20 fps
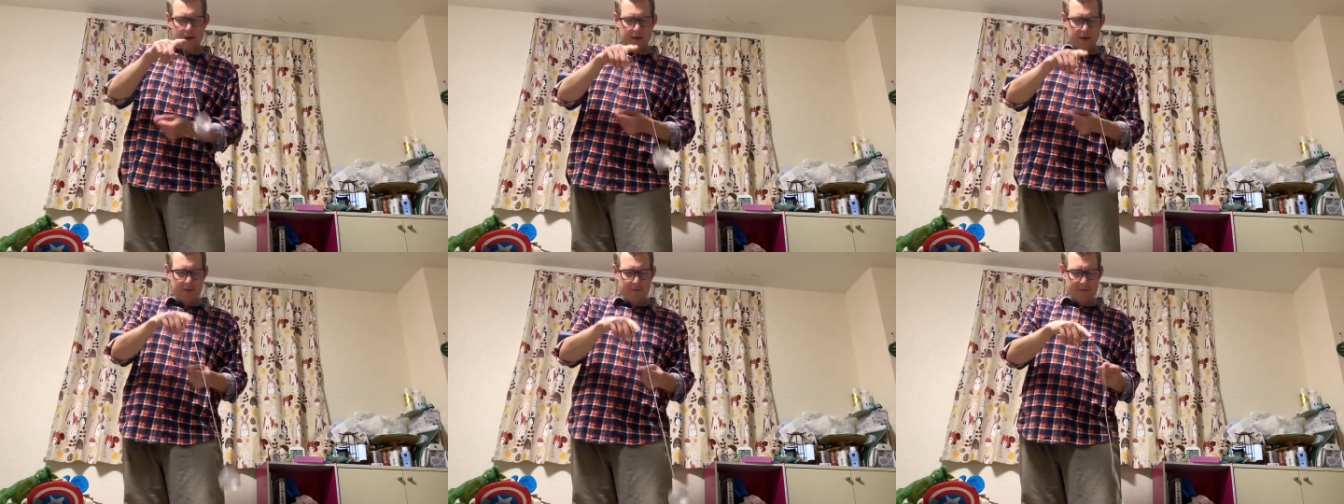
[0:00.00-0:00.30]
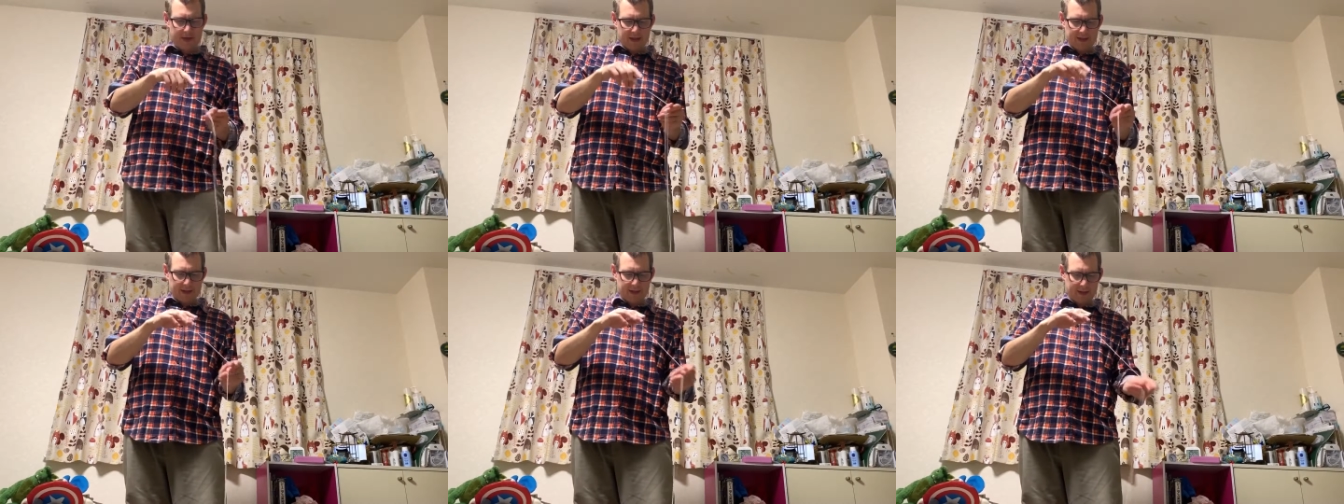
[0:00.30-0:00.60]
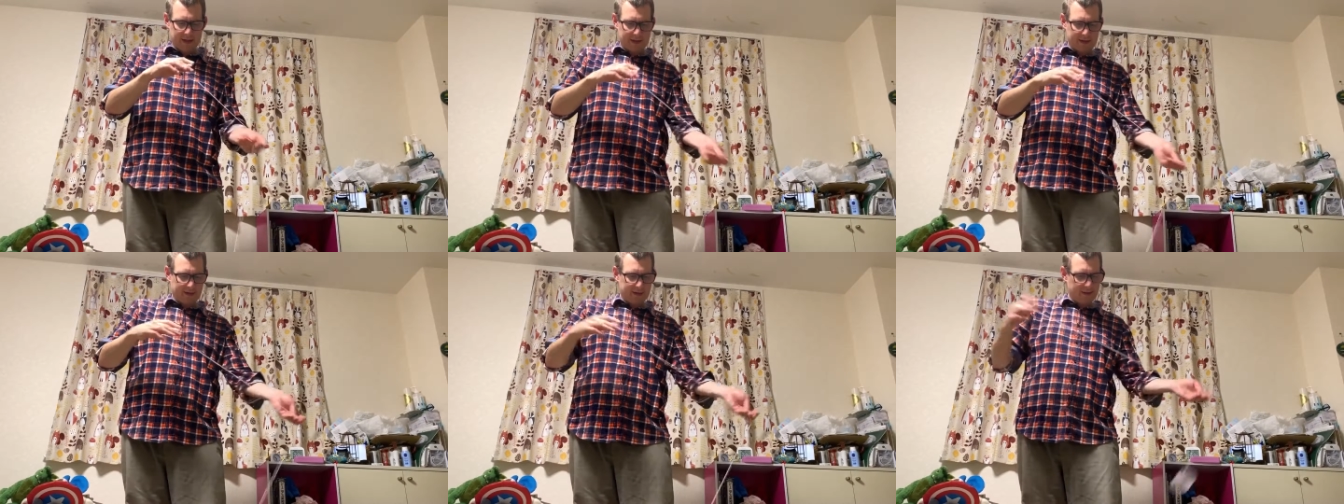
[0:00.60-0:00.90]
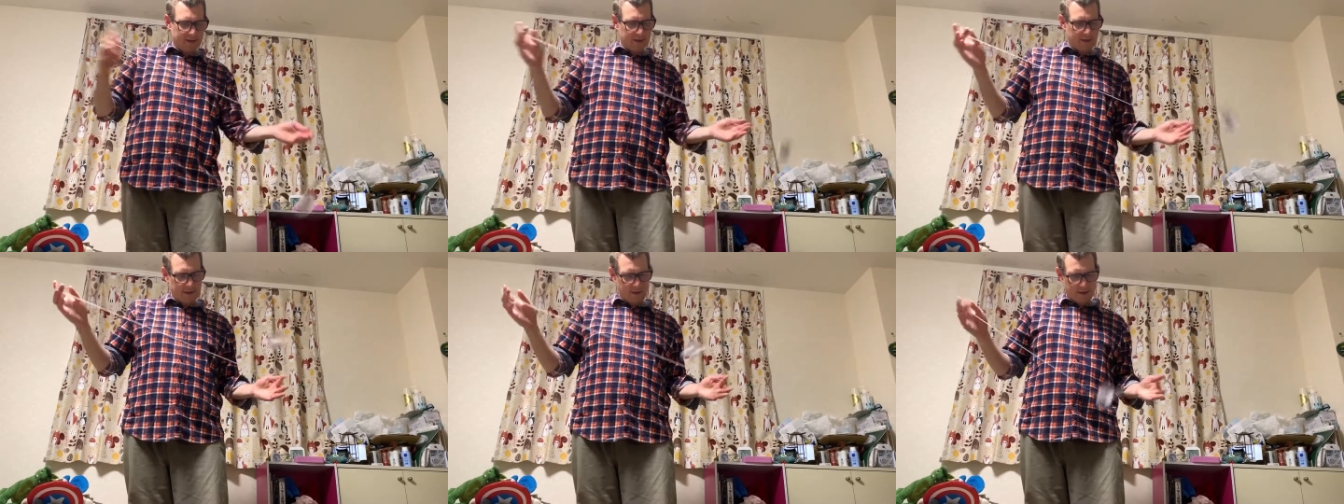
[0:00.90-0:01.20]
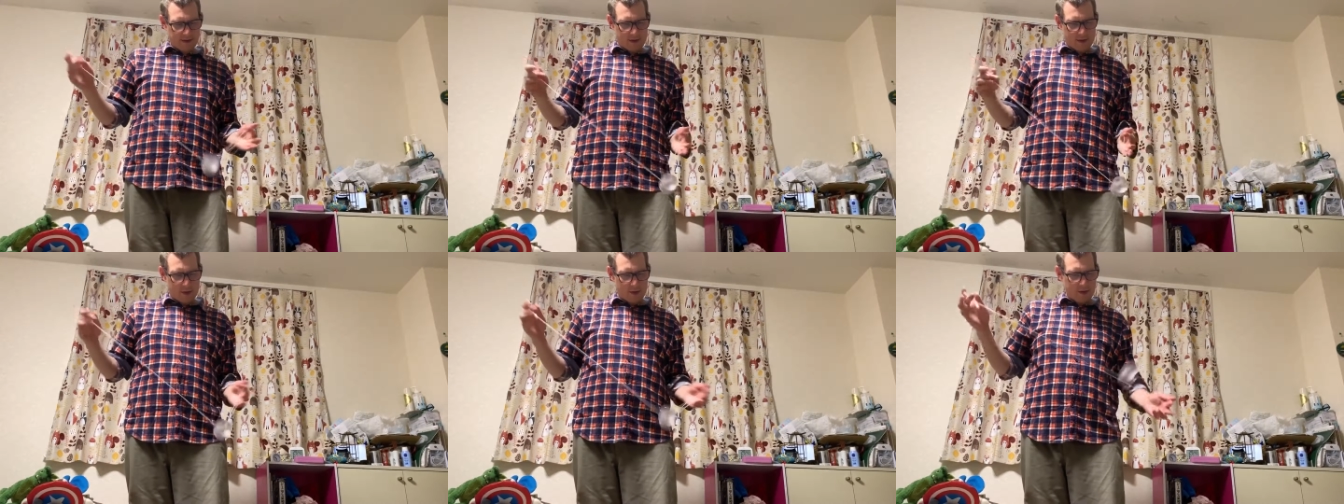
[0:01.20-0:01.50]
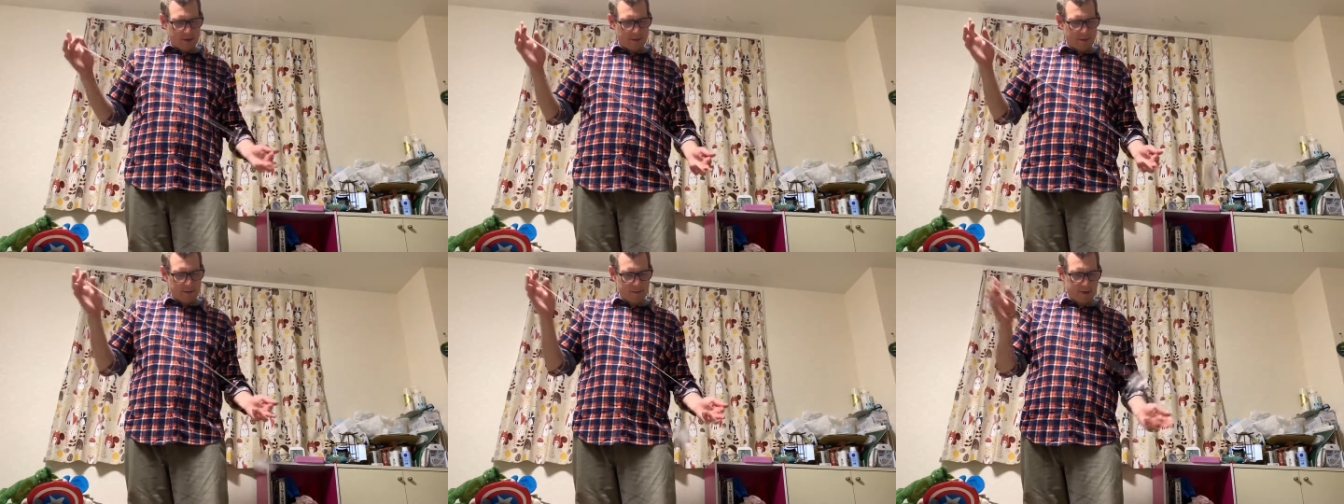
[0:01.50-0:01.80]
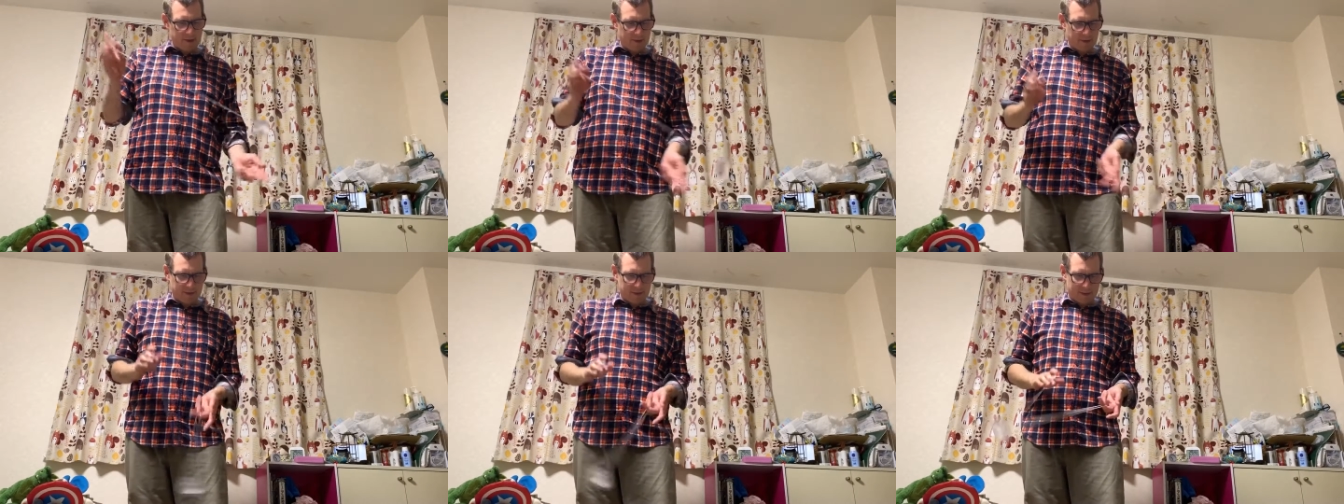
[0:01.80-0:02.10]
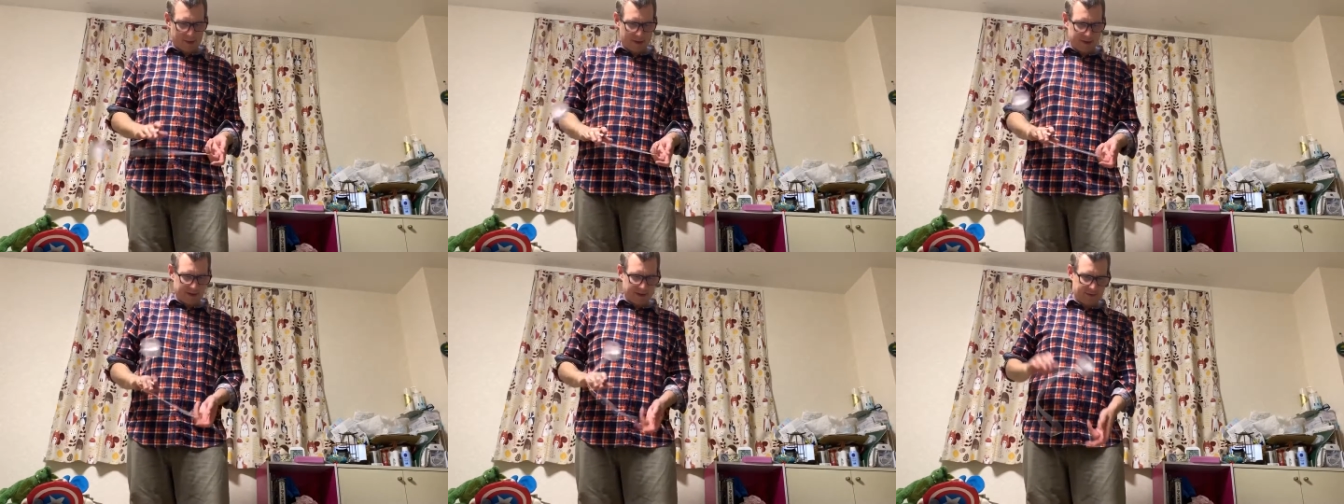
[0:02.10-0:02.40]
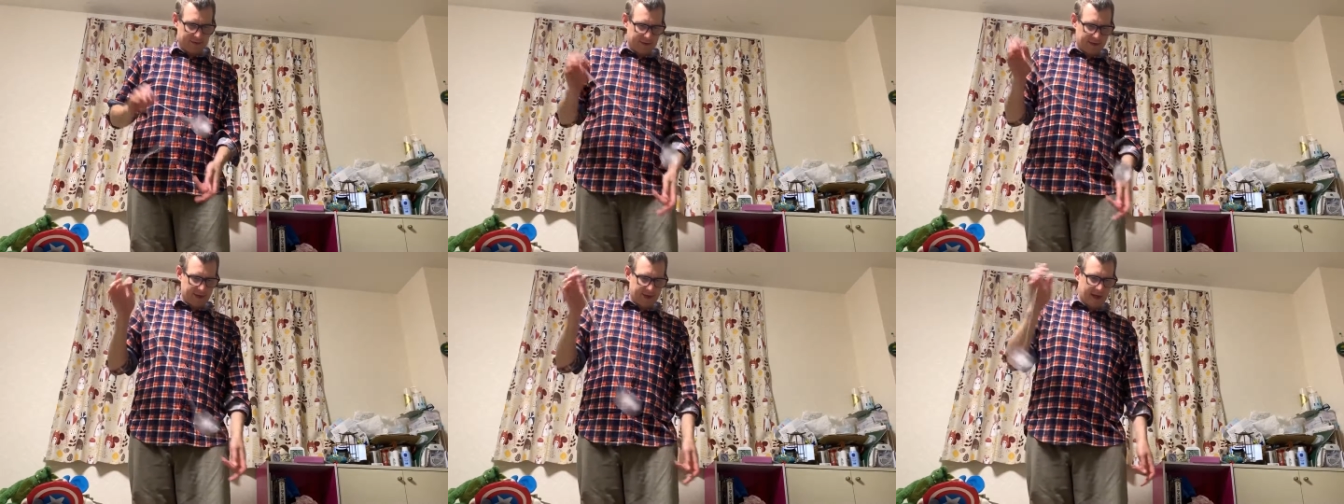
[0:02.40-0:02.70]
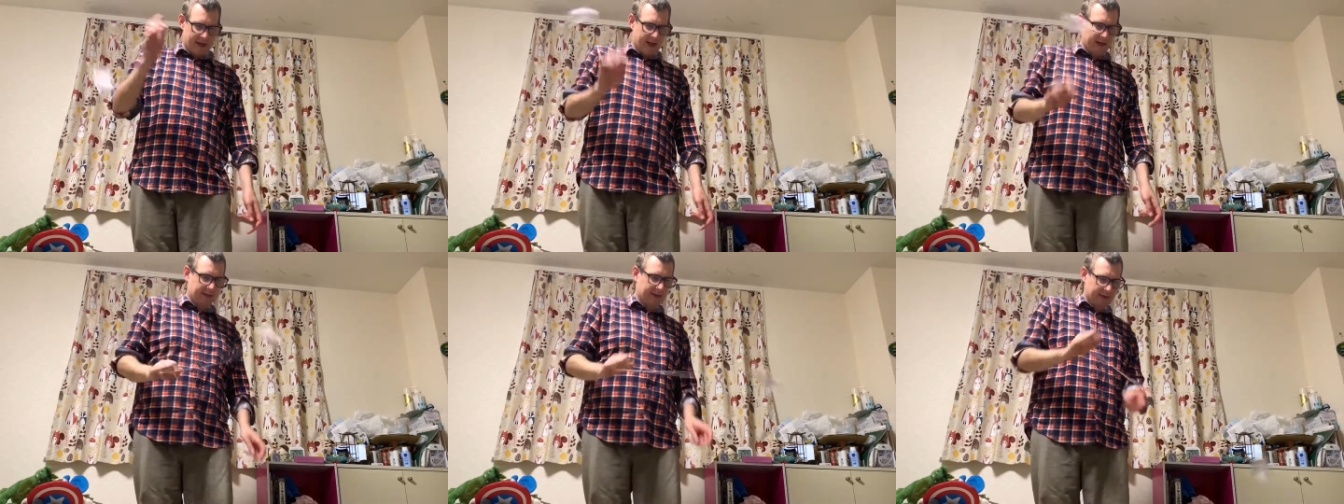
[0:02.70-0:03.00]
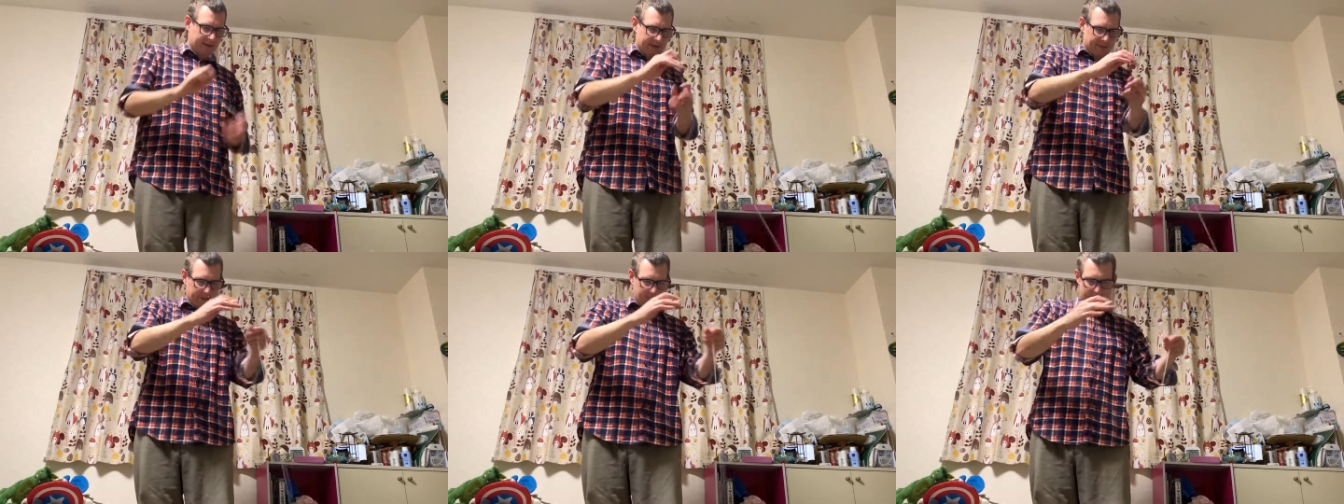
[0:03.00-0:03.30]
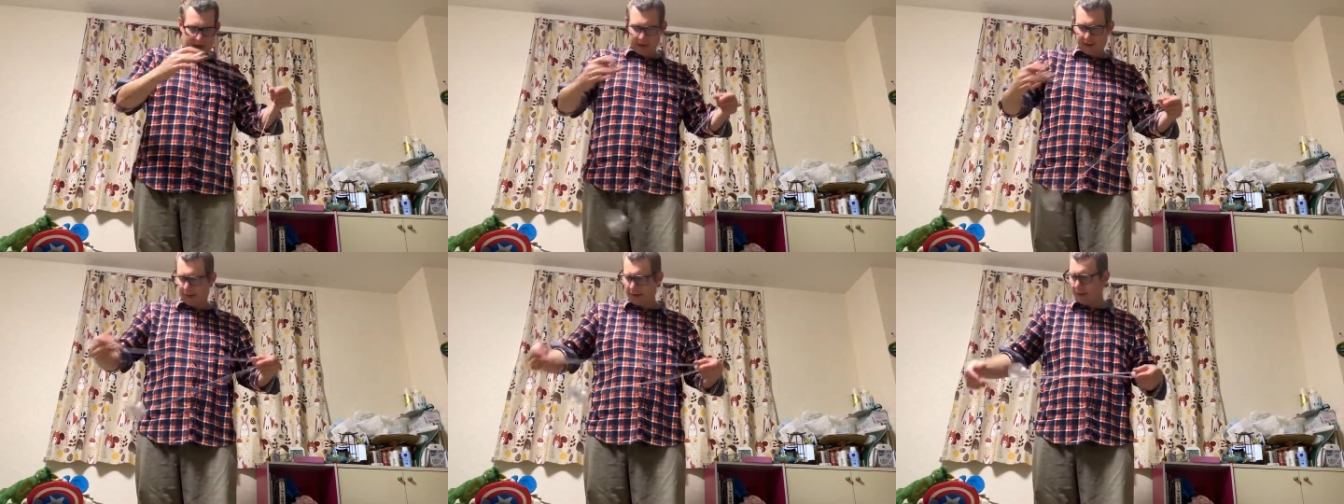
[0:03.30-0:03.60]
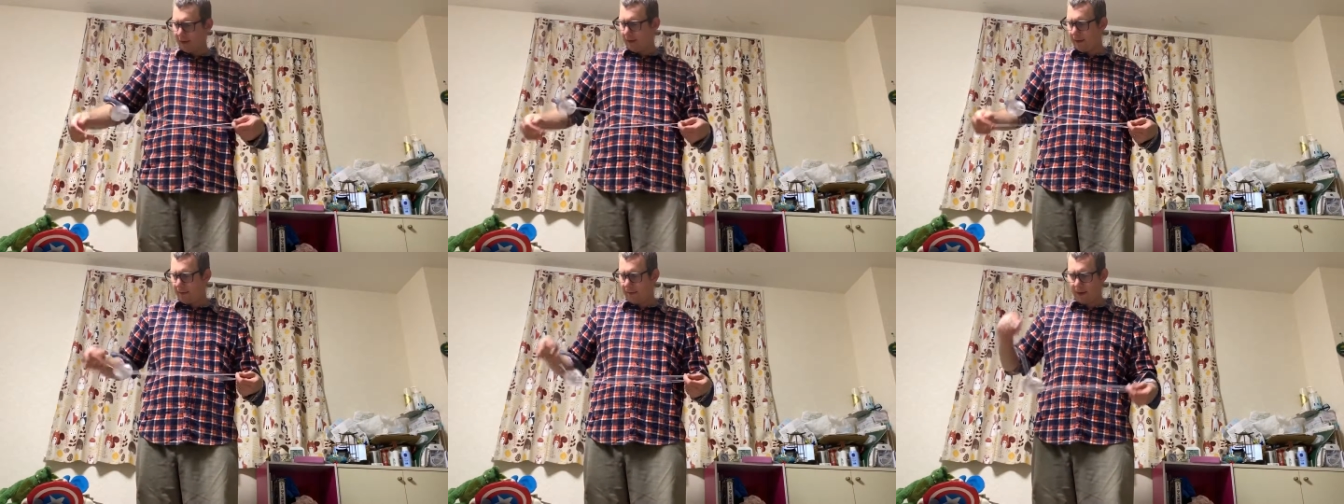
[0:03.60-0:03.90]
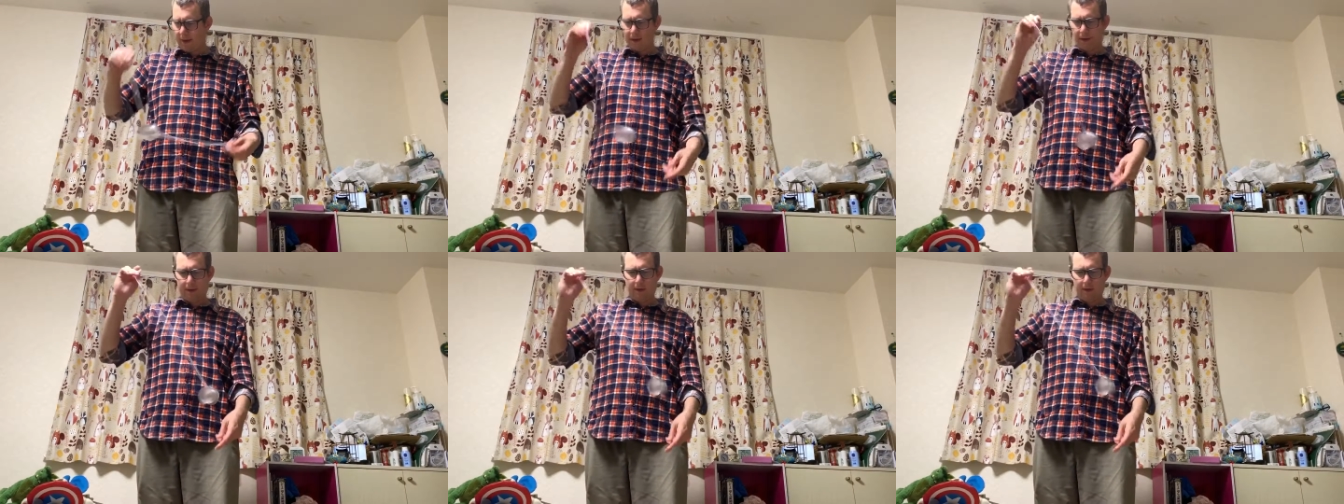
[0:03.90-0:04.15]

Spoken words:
the fact that it's going a bit responsive is not surprising to me.